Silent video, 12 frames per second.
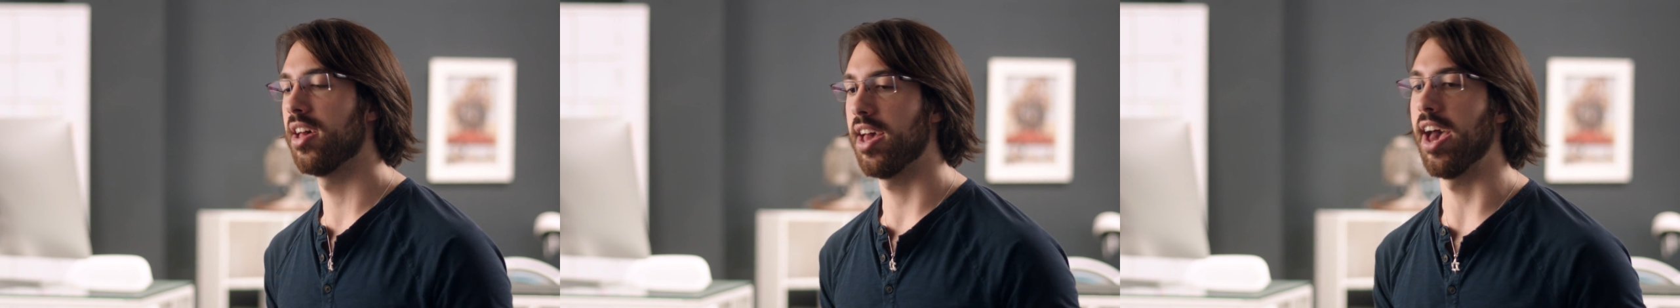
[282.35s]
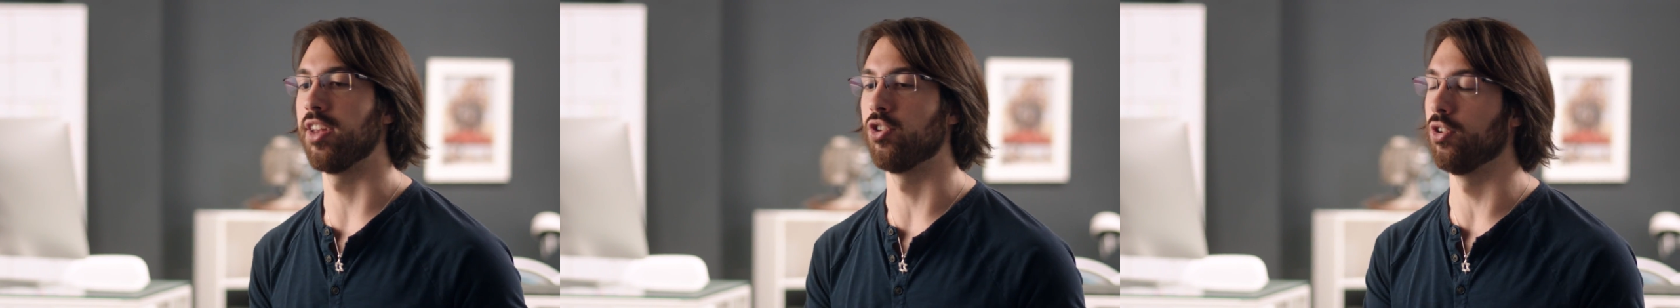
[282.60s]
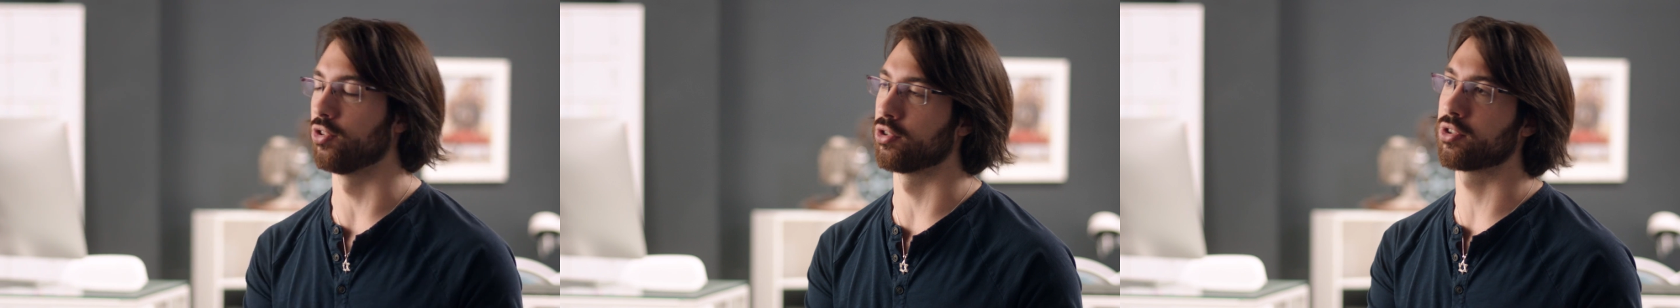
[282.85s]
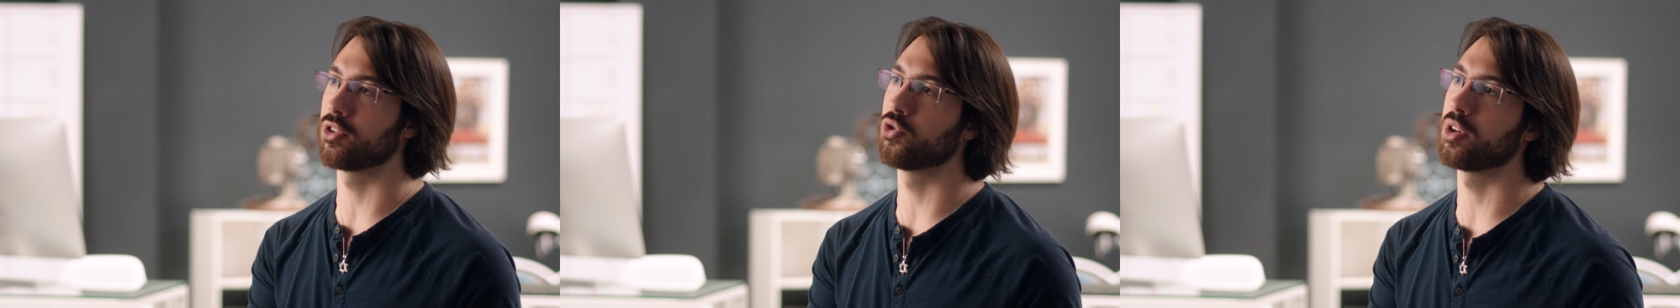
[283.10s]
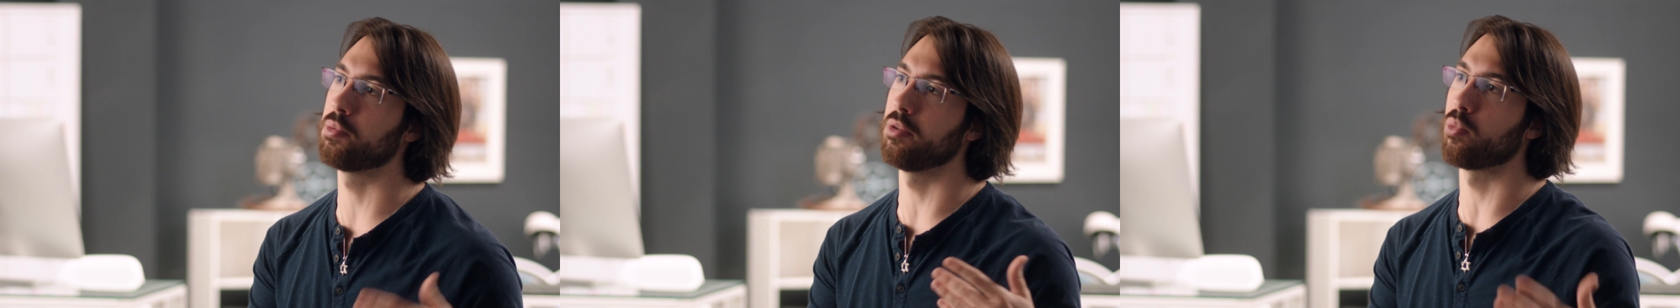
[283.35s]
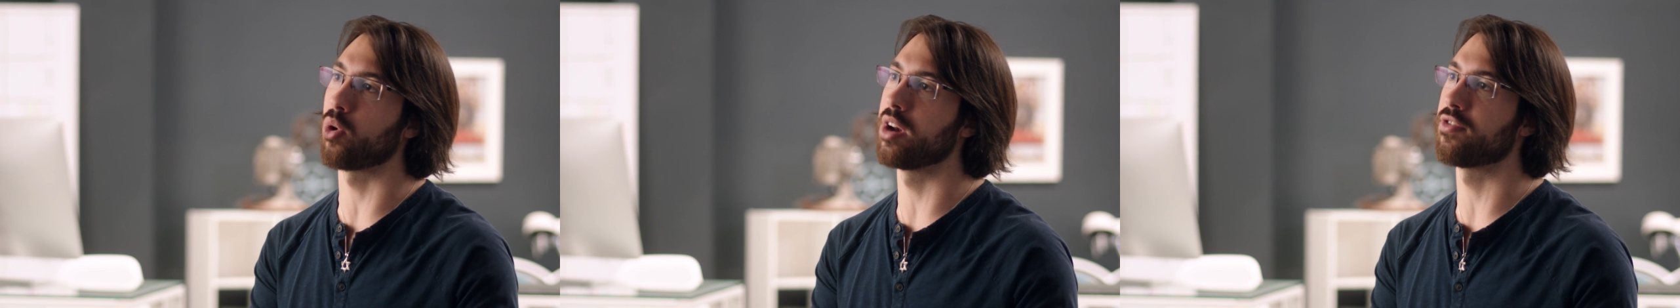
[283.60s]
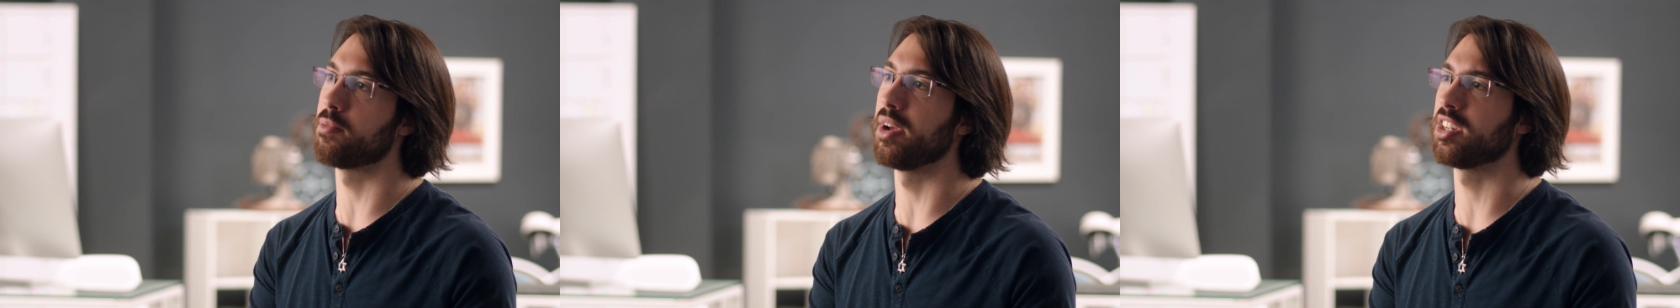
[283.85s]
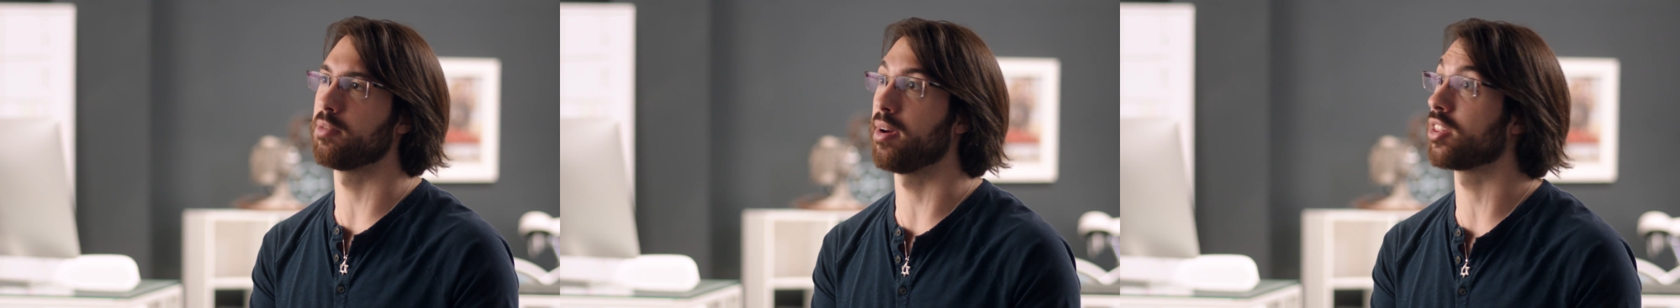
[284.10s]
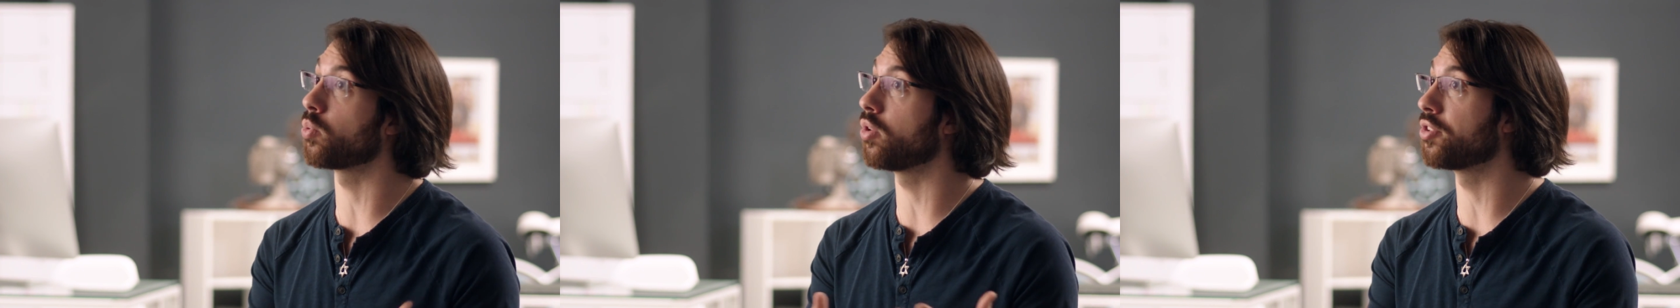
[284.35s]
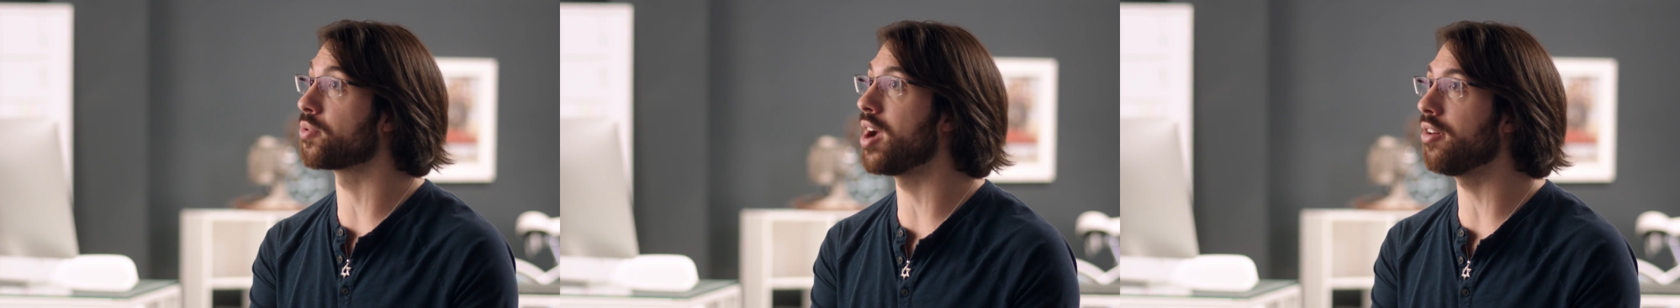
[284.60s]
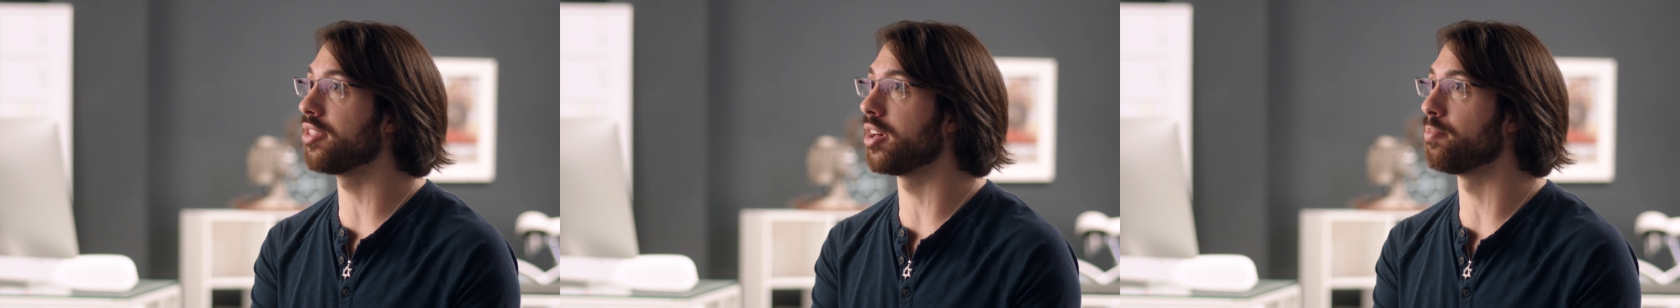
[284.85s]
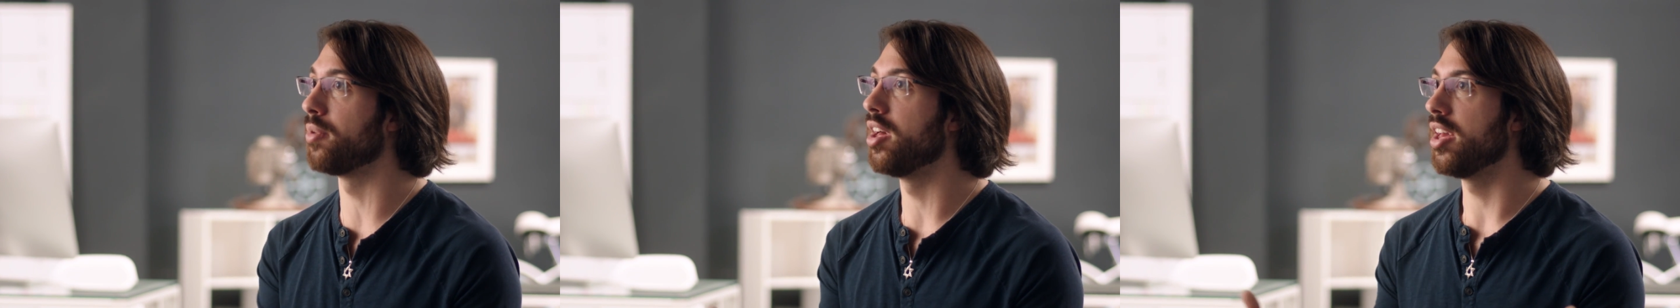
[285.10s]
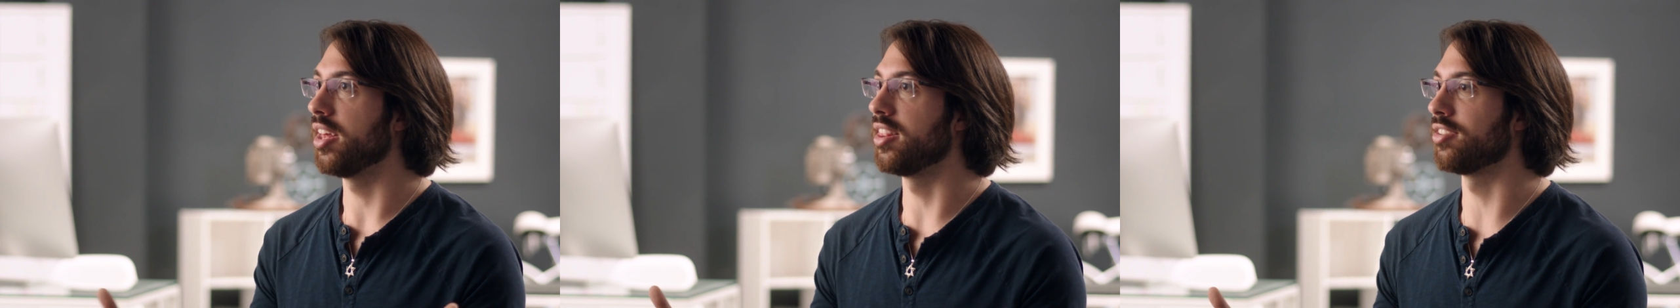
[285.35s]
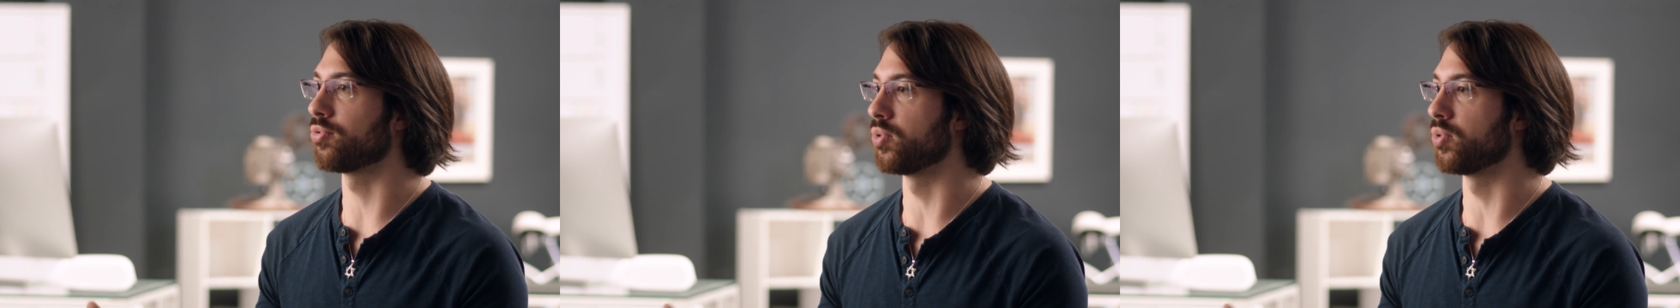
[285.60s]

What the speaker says: and users contribute more information about the world around them, this